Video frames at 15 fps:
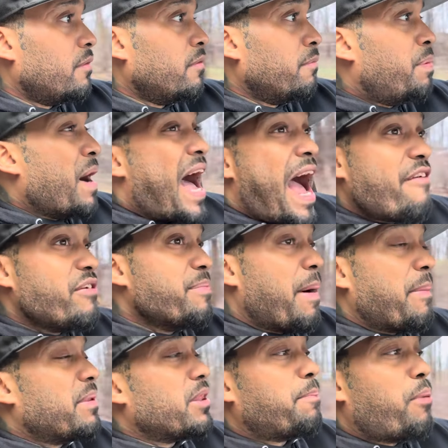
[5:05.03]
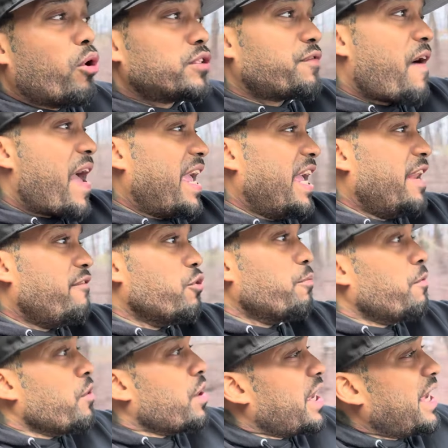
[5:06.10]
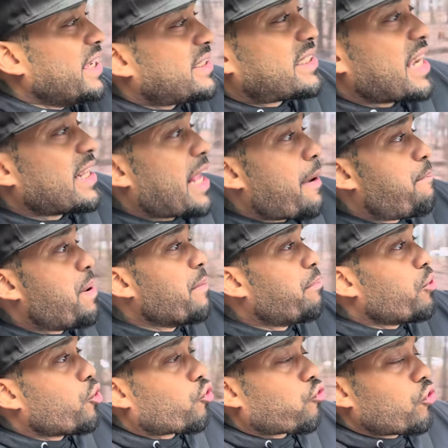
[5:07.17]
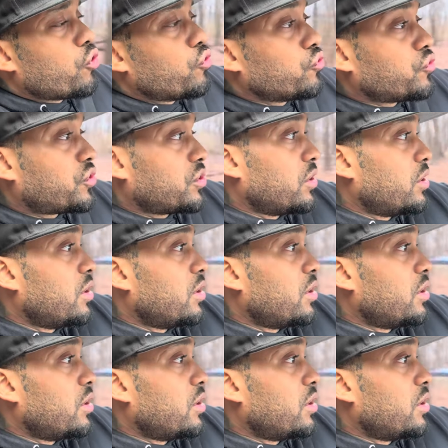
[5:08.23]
But I remember the post-fight interview, he said that Pitbull Cruz,